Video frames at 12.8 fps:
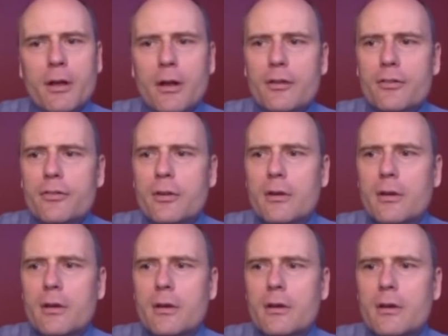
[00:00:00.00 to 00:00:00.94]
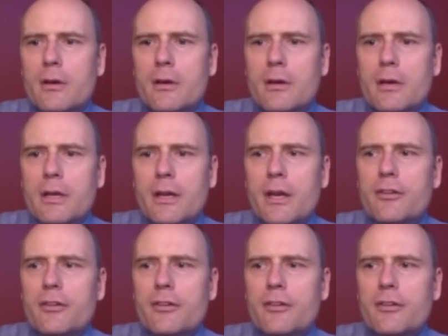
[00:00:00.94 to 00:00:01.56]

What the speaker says: In